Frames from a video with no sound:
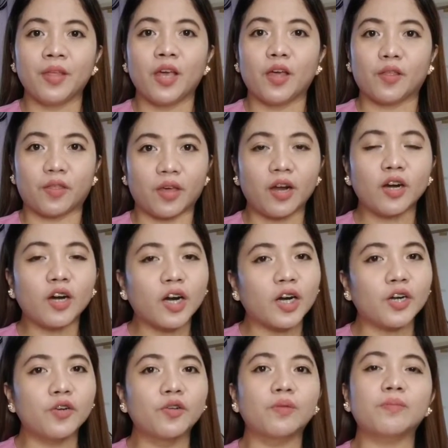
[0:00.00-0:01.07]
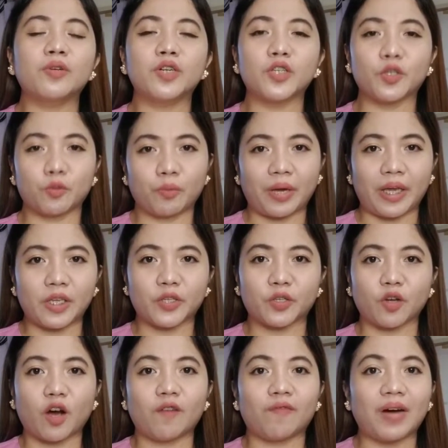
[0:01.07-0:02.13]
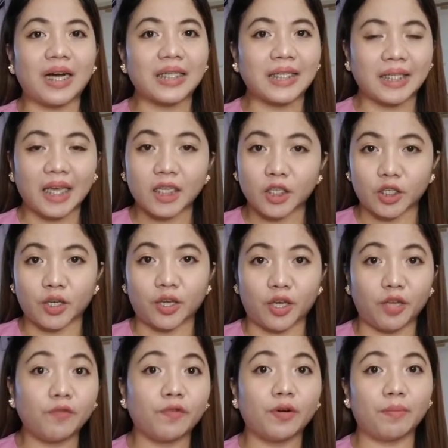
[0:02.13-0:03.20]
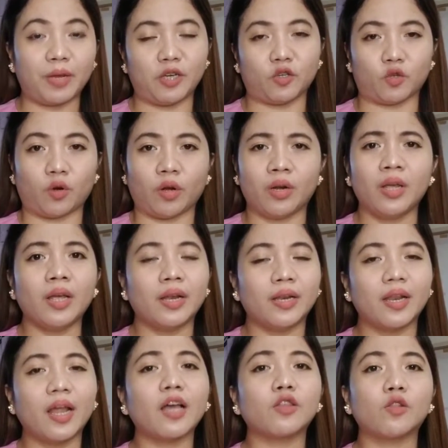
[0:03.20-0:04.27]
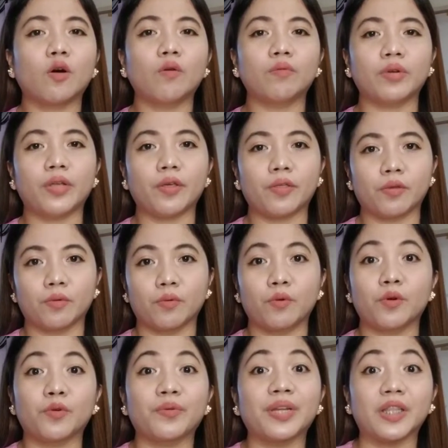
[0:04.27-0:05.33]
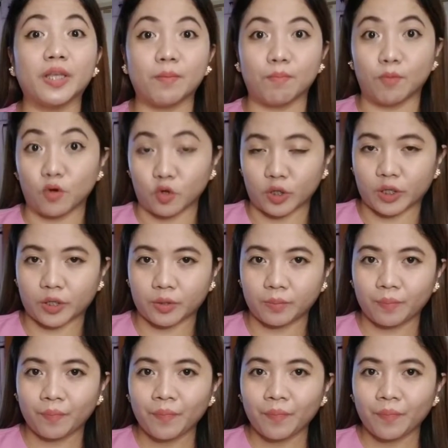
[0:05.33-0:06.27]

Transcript: there are numerous ways of accessing information not only through reading books.